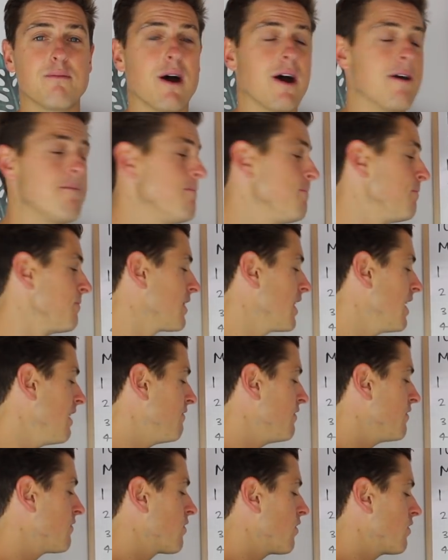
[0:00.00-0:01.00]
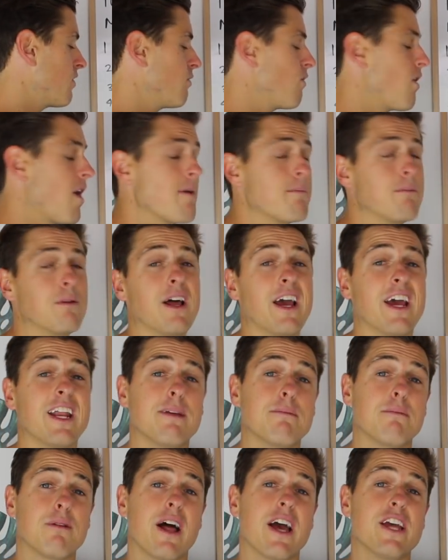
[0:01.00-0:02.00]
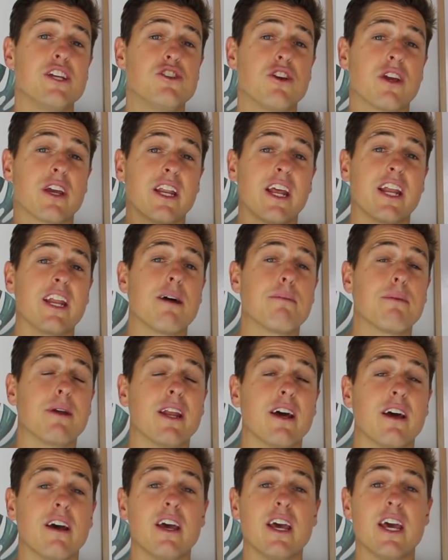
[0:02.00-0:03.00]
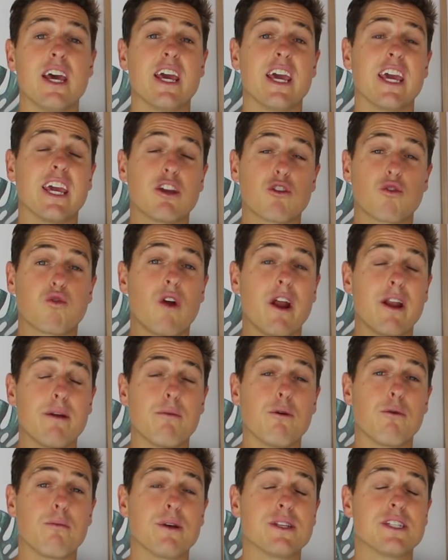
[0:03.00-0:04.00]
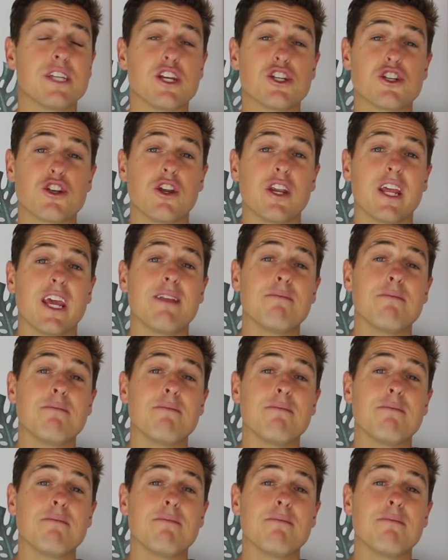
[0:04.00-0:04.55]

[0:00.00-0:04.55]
But if you've got the right plan in place, you can end up in an incredible position.